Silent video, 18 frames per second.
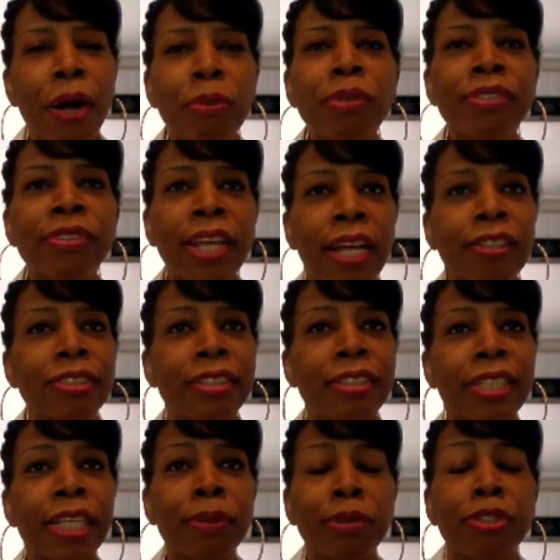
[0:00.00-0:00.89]
I was
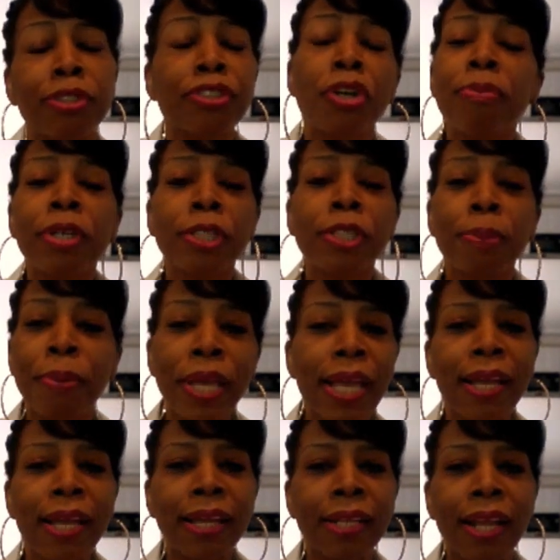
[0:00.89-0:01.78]
actually, it was so much
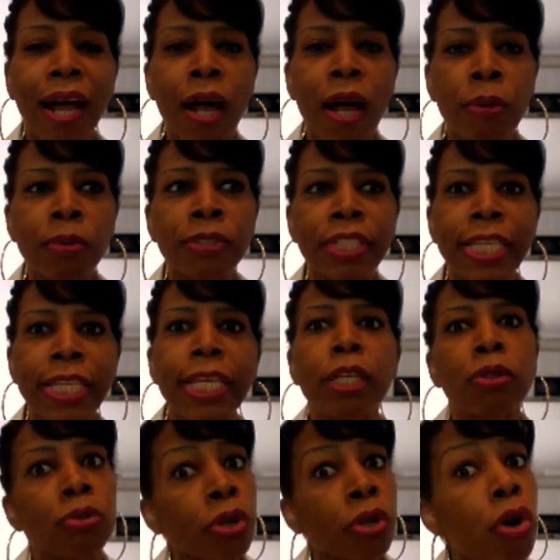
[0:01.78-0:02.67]
pain, I was
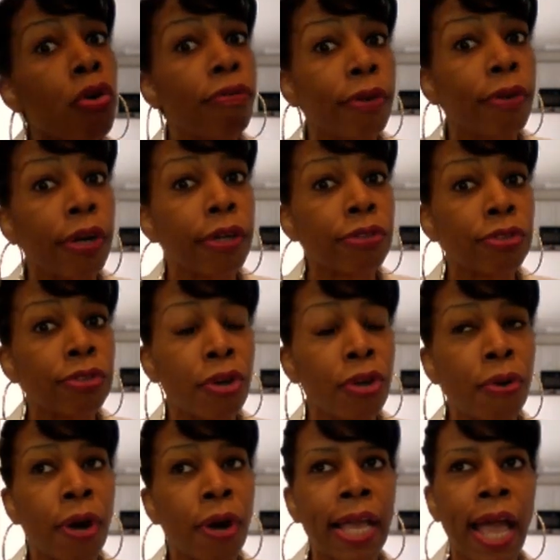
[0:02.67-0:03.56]
keeled over.
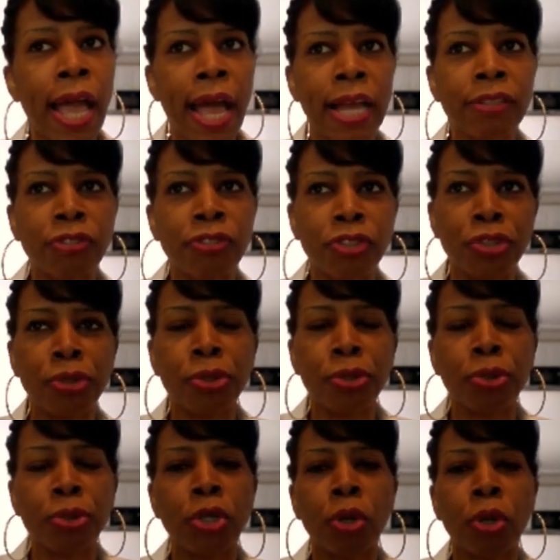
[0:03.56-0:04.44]
So I had
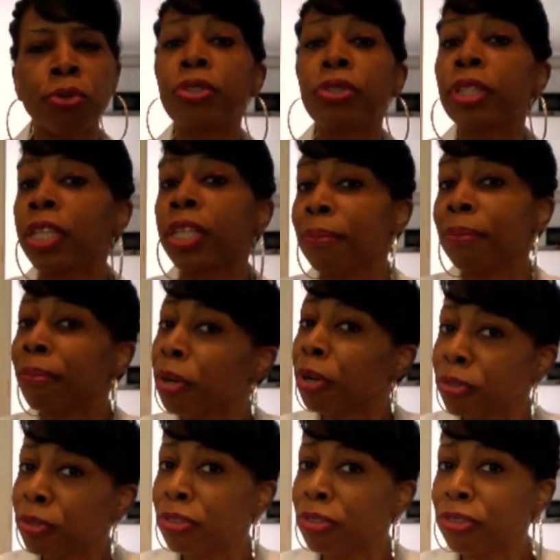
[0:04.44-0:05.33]
to go to the
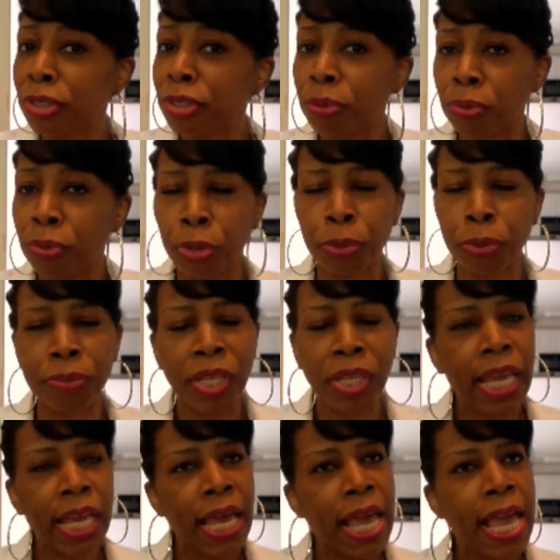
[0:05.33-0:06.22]
emergency room.
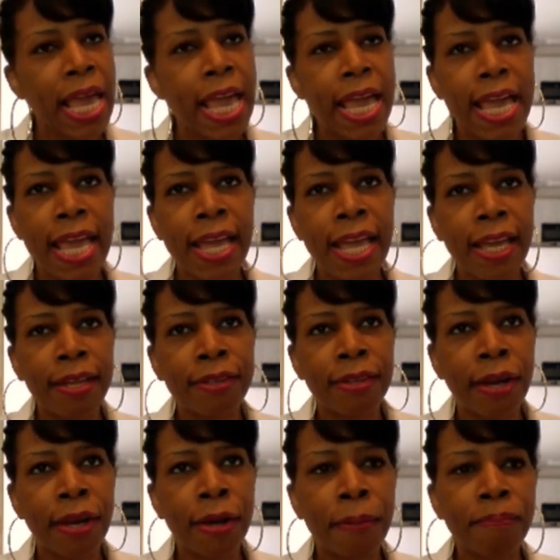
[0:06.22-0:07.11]

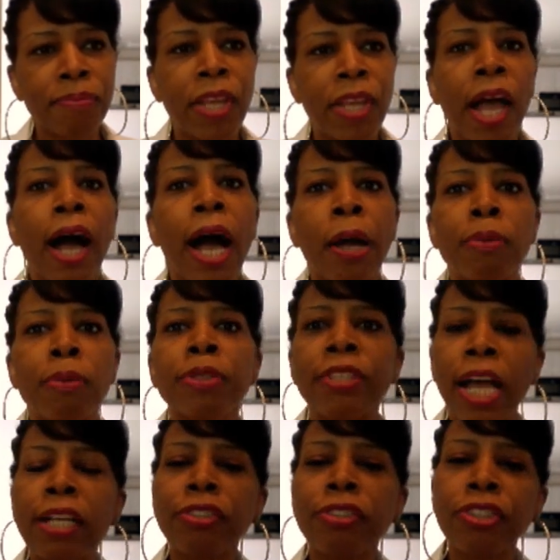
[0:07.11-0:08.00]
And um, I
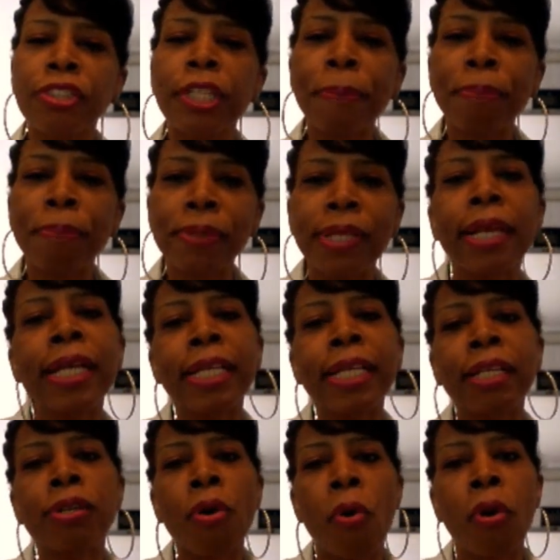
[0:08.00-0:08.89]
was actually
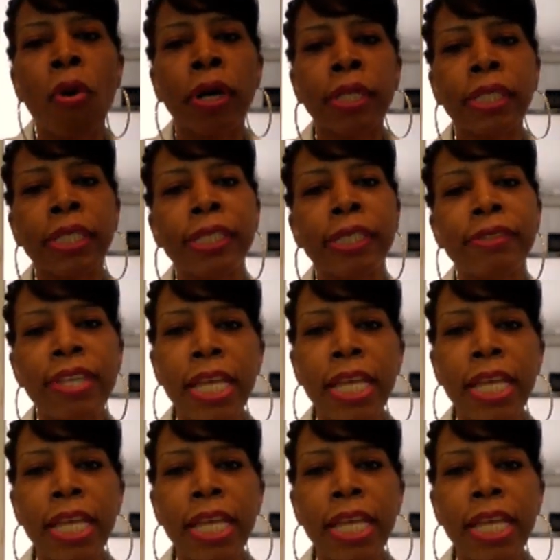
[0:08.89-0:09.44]
planning on